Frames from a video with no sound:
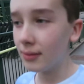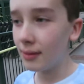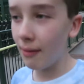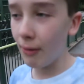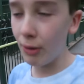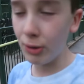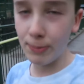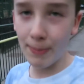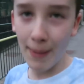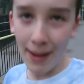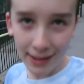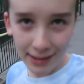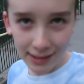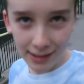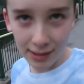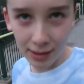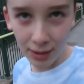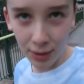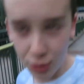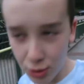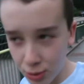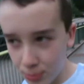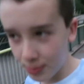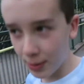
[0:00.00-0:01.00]
it was meant
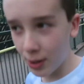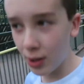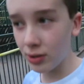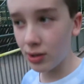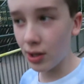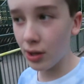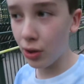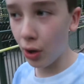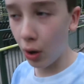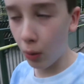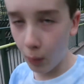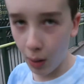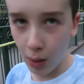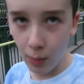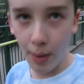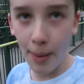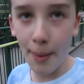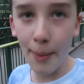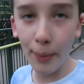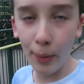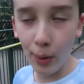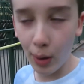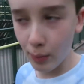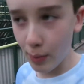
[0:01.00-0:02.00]
to, just because he thought
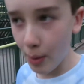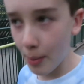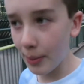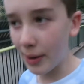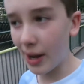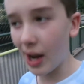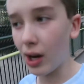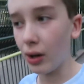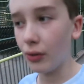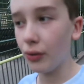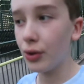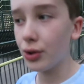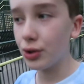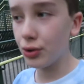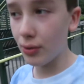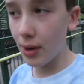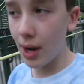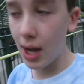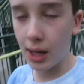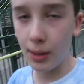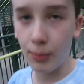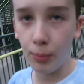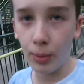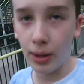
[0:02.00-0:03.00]
we were getting on the
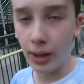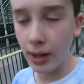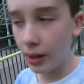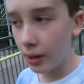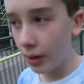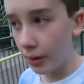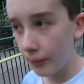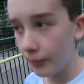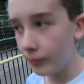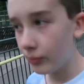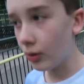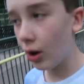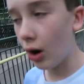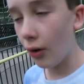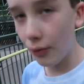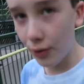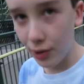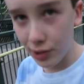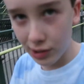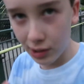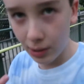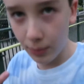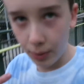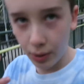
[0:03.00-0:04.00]
train, and we're not,
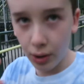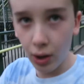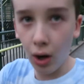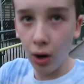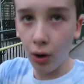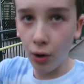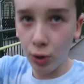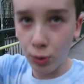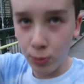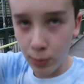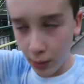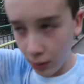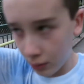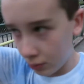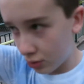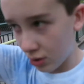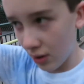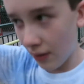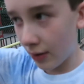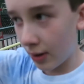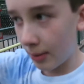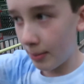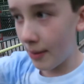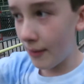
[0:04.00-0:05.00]
because we were just
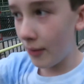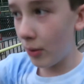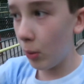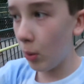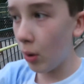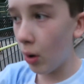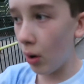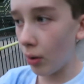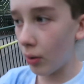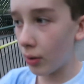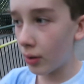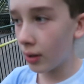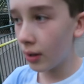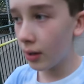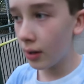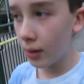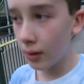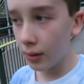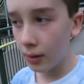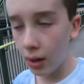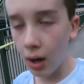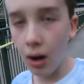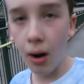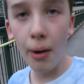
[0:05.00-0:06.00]
having a bit of a walk.
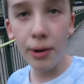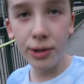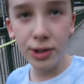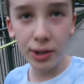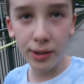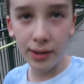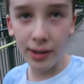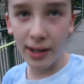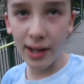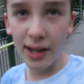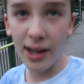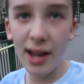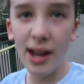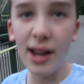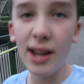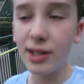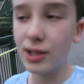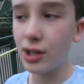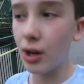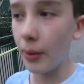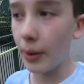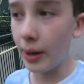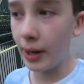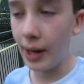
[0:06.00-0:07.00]
Oh, it's okay,
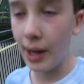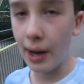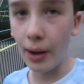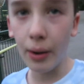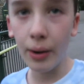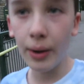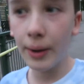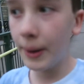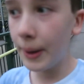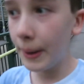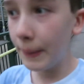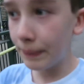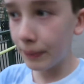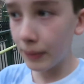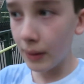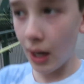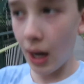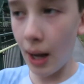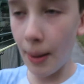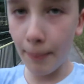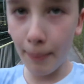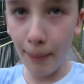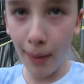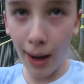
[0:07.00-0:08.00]
he's going now.
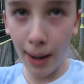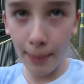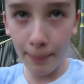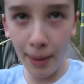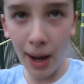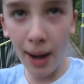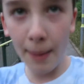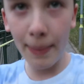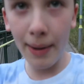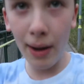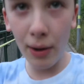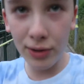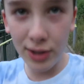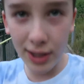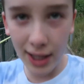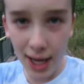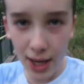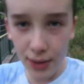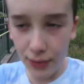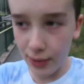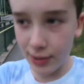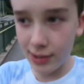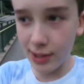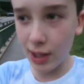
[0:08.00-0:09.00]
I might be able to
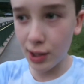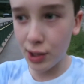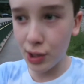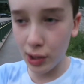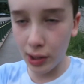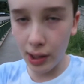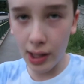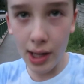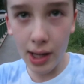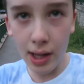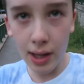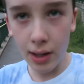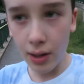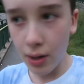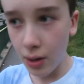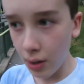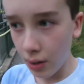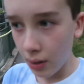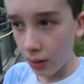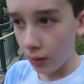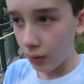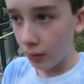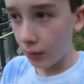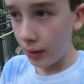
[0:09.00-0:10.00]
get this, actually.
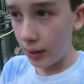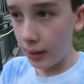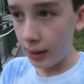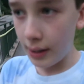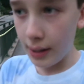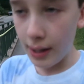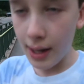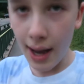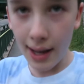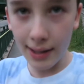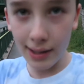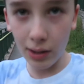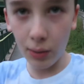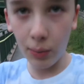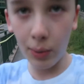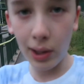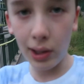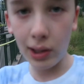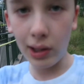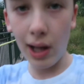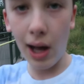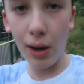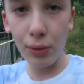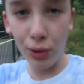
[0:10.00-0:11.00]
Yes, I
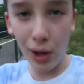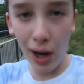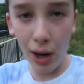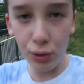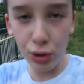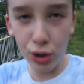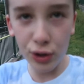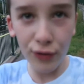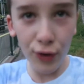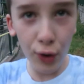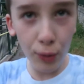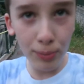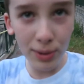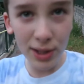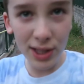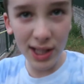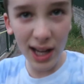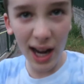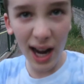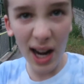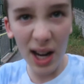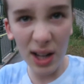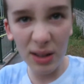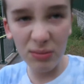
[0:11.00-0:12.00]
will. I'll just film this
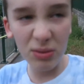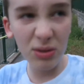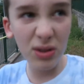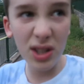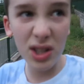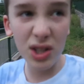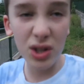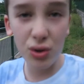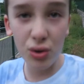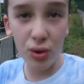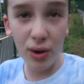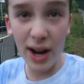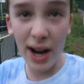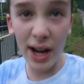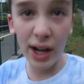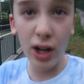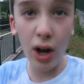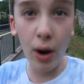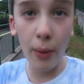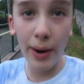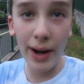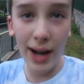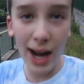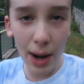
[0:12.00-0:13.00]
guy, this train
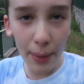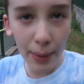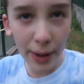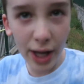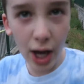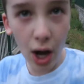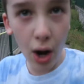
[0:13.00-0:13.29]
going. Here we